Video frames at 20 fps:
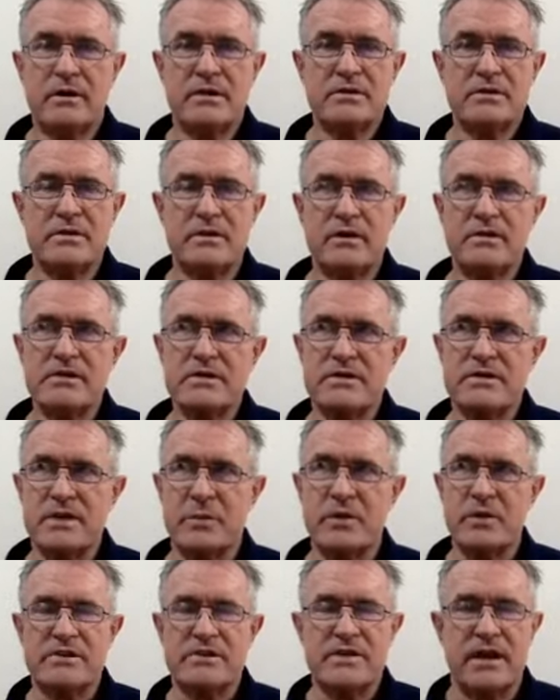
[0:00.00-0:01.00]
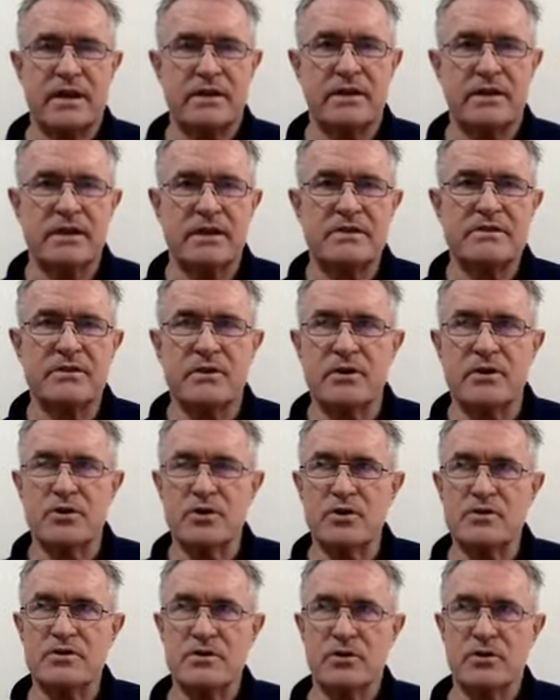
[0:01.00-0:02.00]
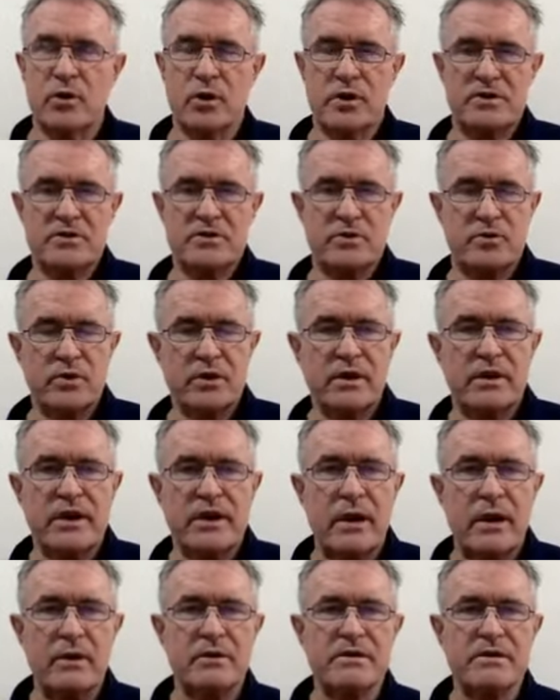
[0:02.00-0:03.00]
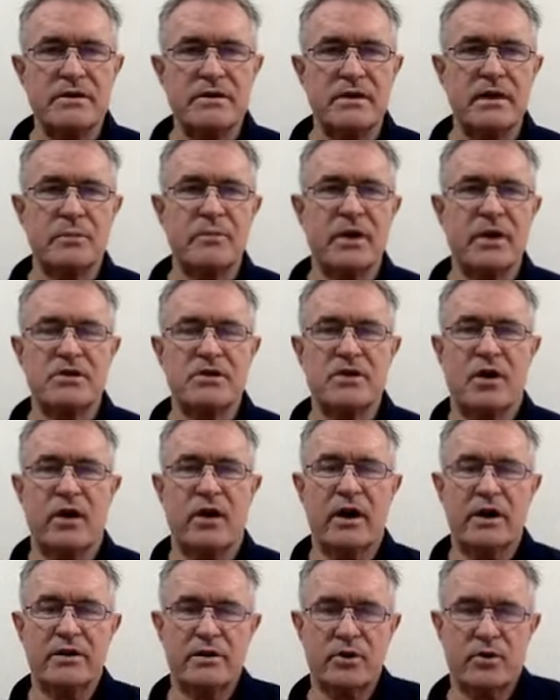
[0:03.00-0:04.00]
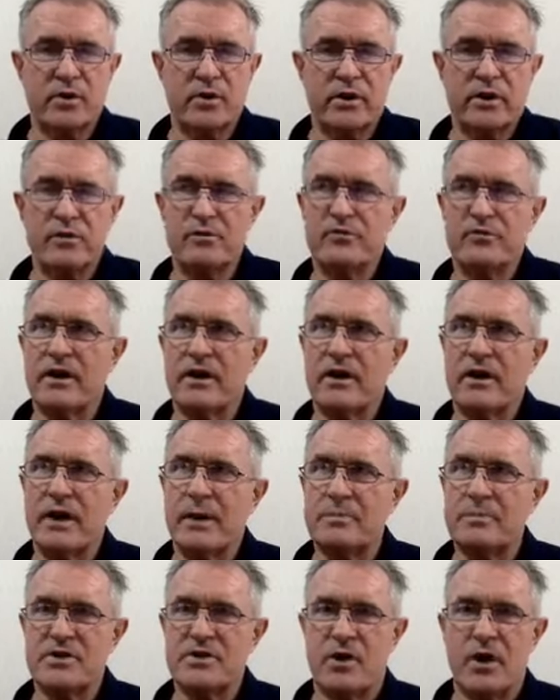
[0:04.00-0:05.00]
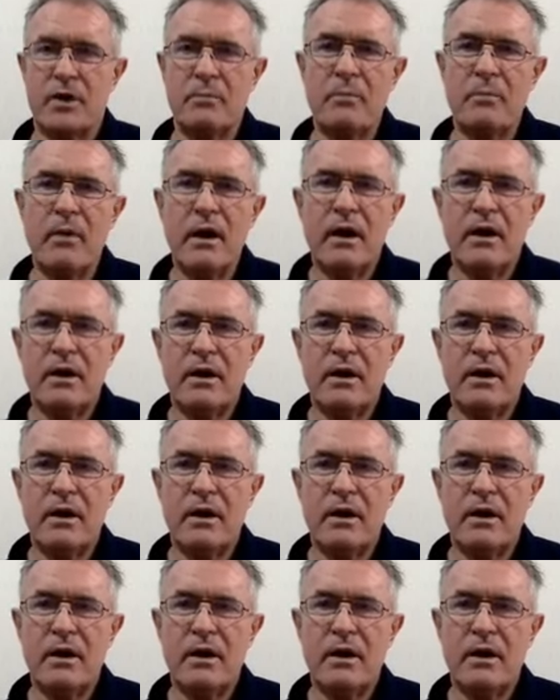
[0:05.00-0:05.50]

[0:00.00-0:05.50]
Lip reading: So, these are some of the techniques that are used in order to really guarantee a much higher degree of uptime,